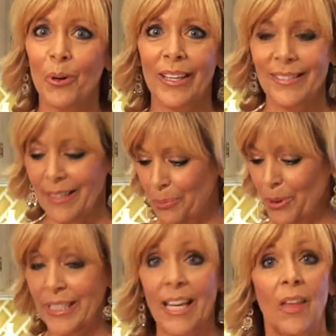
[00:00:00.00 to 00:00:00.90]
easy to
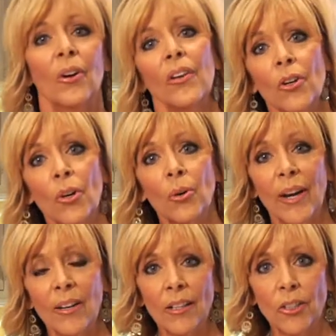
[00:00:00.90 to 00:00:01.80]
put together, and they're a
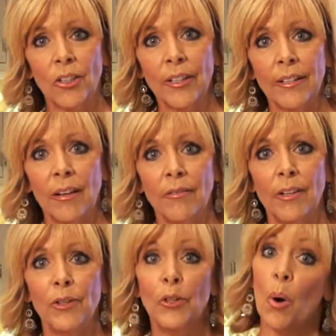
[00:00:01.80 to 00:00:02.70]
great alternative
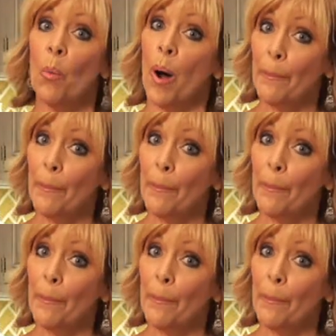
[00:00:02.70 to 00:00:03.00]
if you don't want